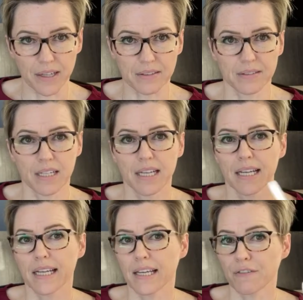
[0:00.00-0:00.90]
to
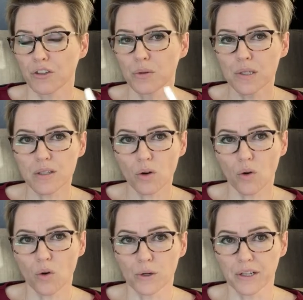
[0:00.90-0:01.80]
drag things out as long
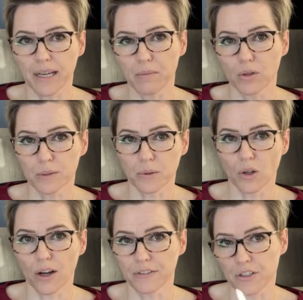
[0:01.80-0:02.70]
as possible
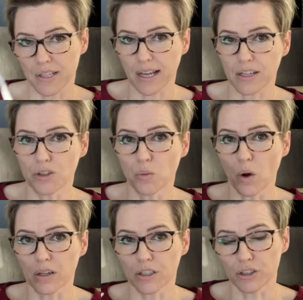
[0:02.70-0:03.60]
to see how many
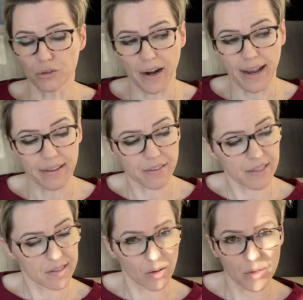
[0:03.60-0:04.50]
people you can get to
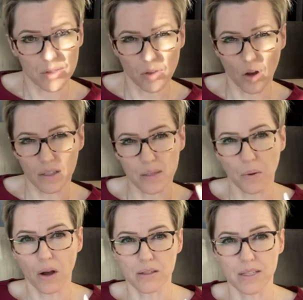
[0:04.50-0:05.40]
the table
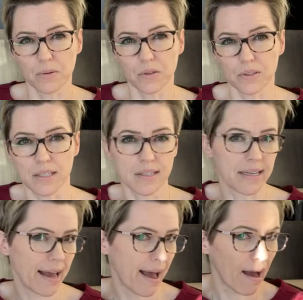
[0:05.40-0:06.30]
and how much
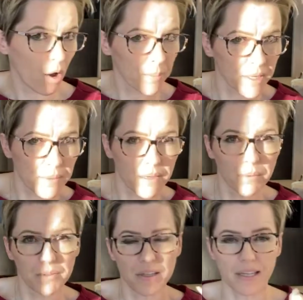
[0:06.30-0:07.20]
back and forth you can
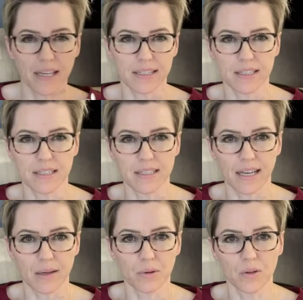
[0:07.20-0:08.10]
do,
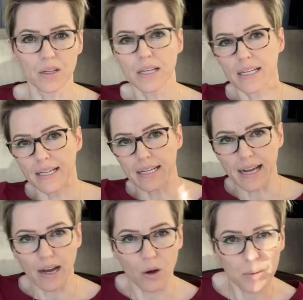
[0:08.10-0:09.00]
you are running the
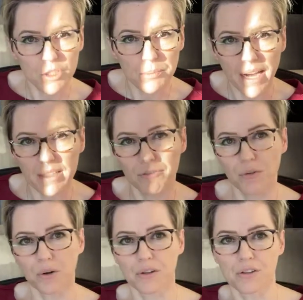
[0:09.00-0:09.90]
risk of a buyer
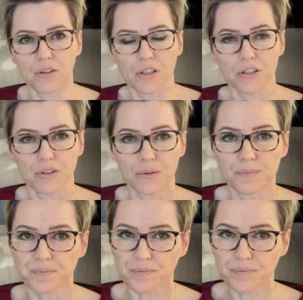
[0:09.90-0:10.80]
getting very
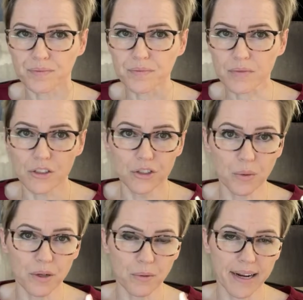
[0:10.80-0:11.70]
agitated and
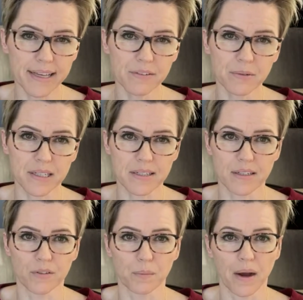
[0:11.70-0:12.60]
withdrawing their
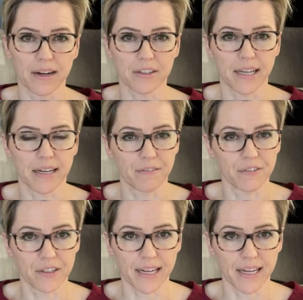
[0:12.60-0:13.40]
offer completely.